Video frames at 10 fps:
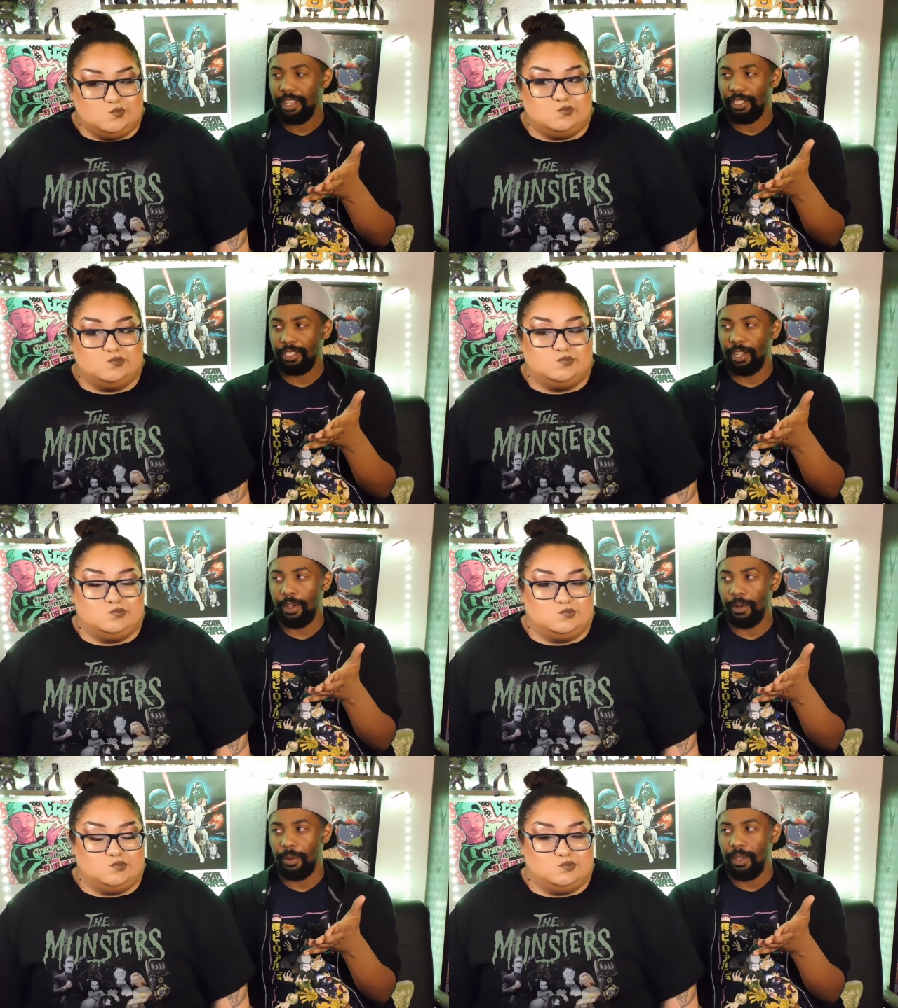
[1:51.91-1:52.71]

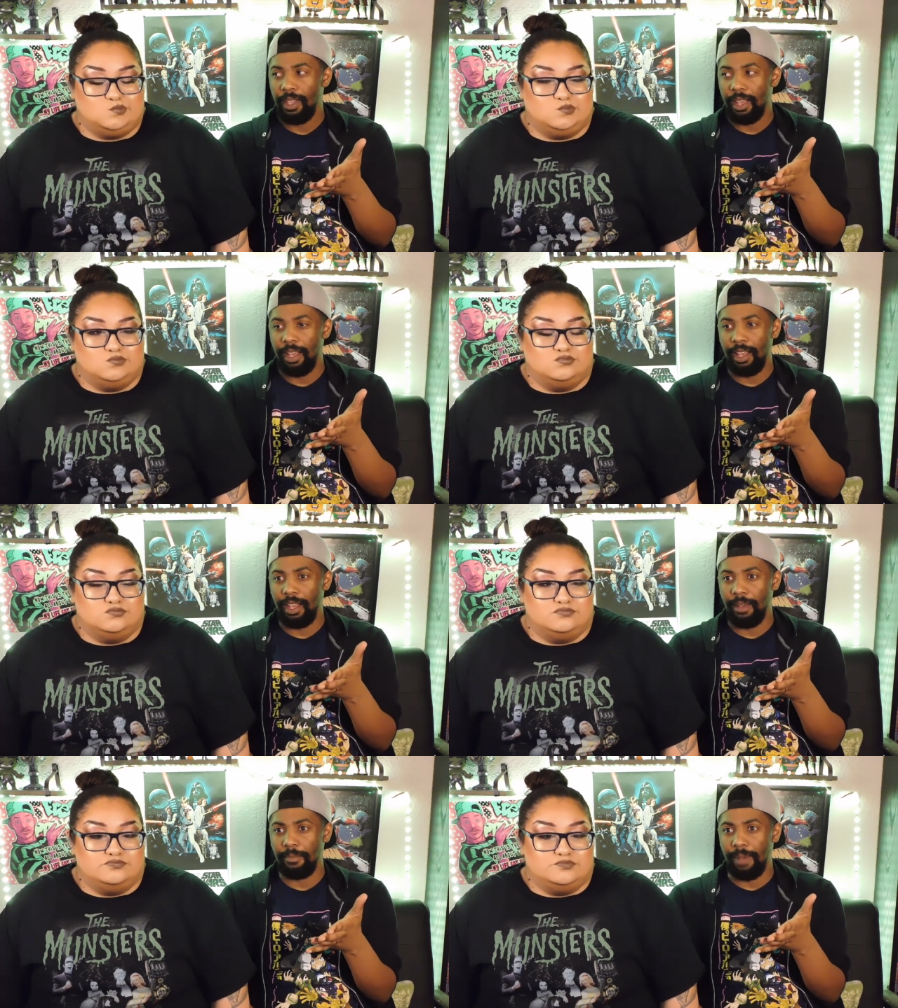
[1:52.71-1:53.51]
Speaker 1: So
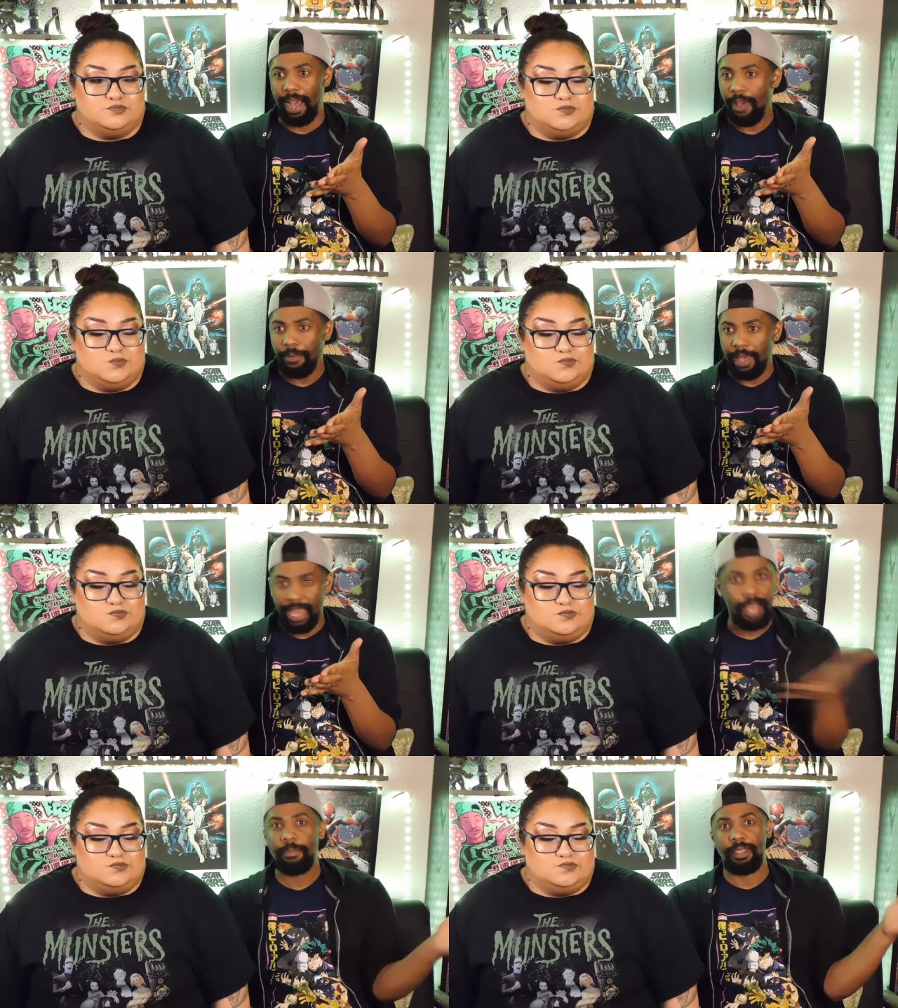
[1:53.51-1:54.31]
um, I will
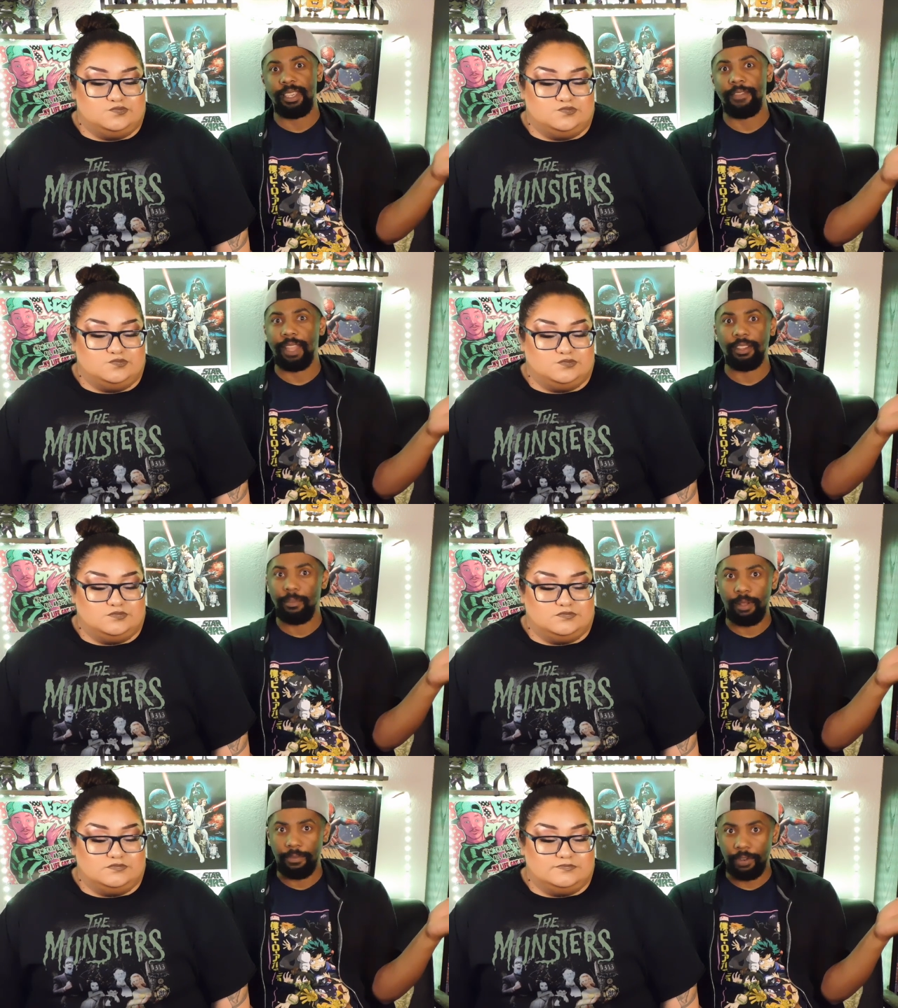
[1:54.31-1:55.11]
happily give that little
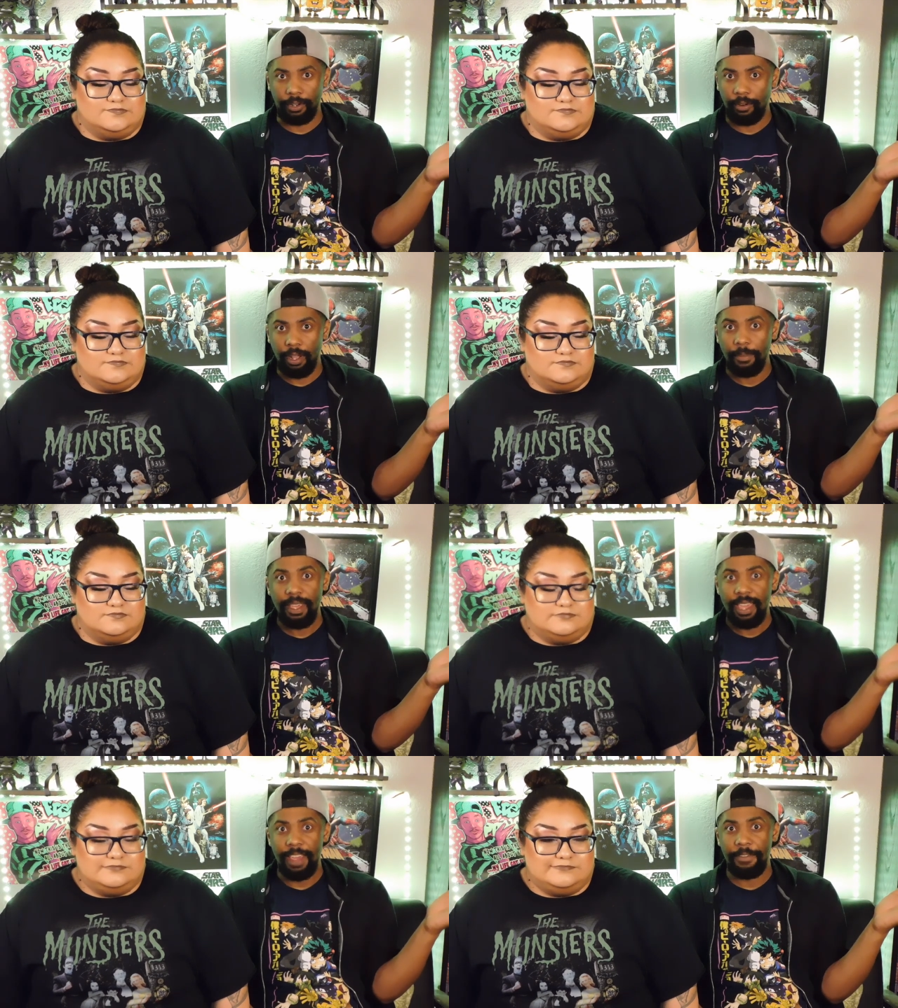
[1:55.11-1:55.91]
motherfucker up
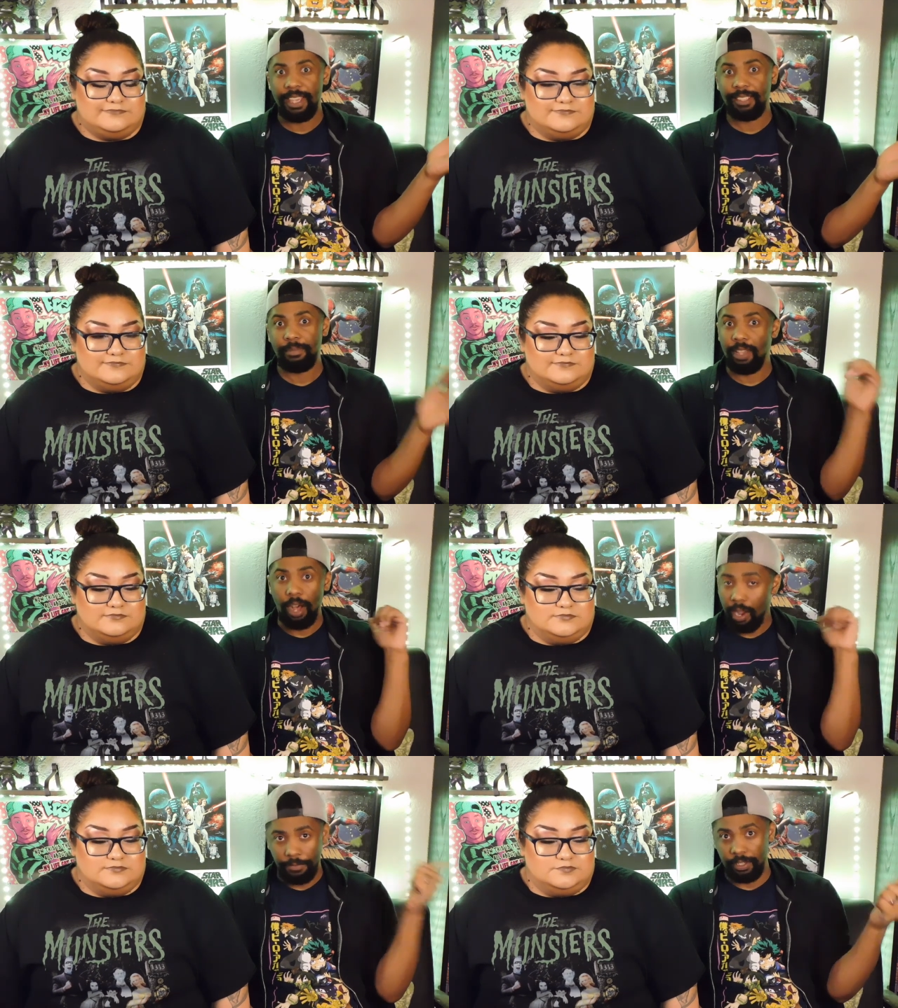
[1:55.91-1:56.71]
if it gets me
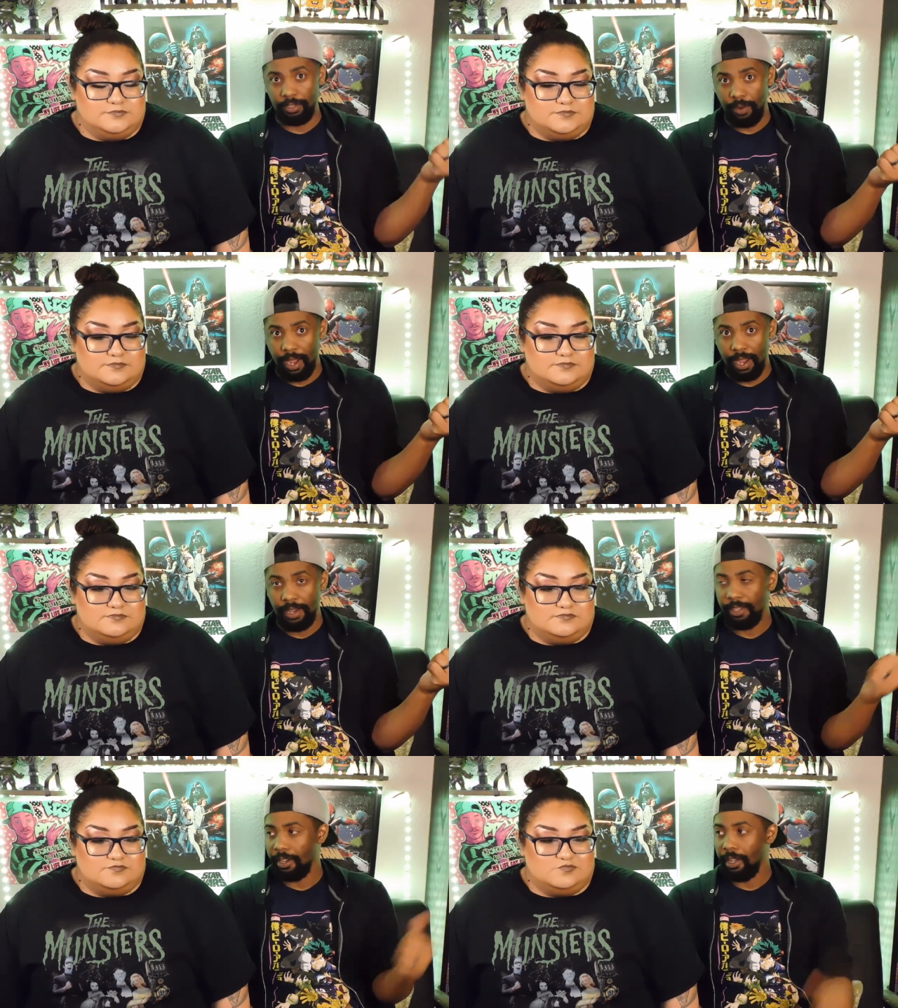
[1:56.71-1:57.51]
off this ride,
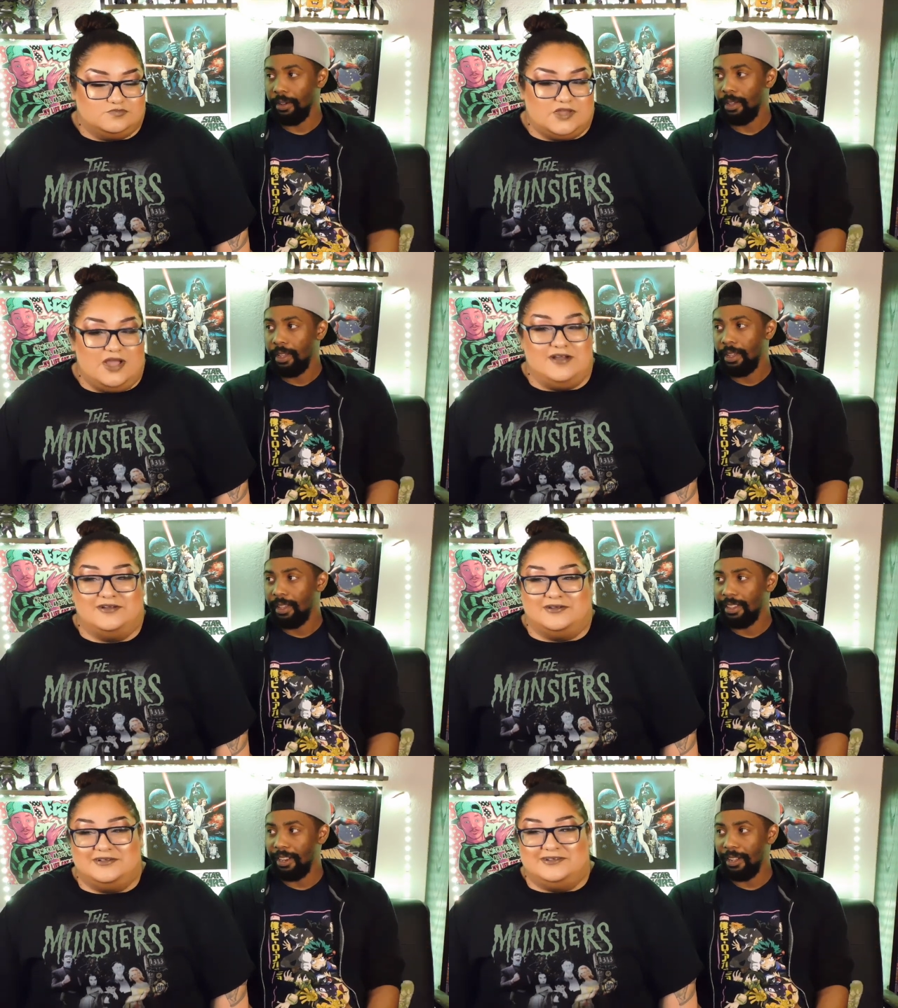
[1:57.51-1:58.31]
you know.
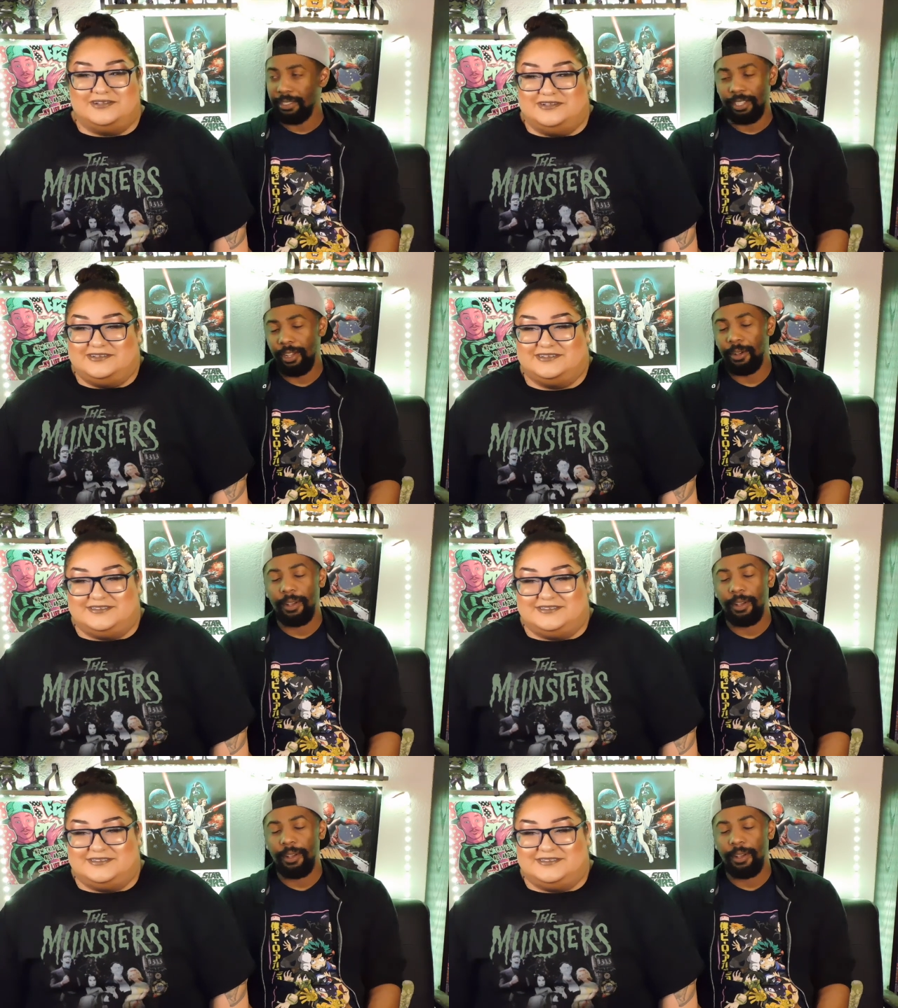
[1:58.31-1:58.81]
you know, so